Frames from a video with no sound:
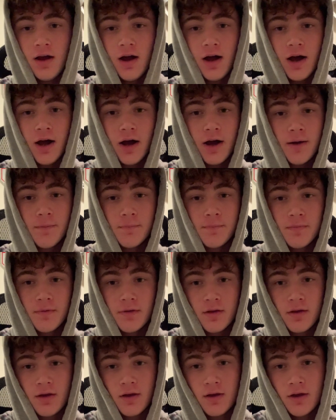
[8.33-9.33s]
Um,
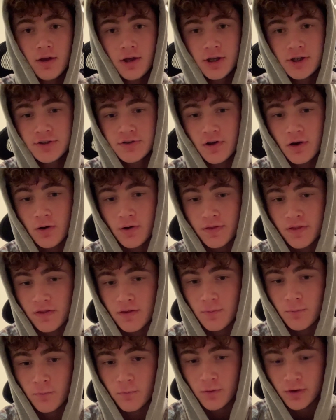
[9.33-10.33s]
so I think
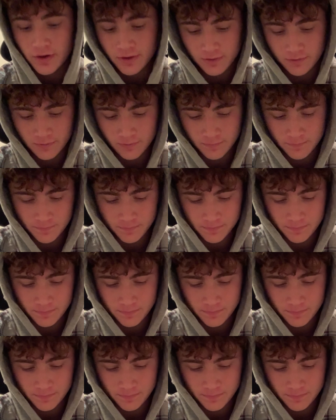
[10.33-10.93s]
that one of the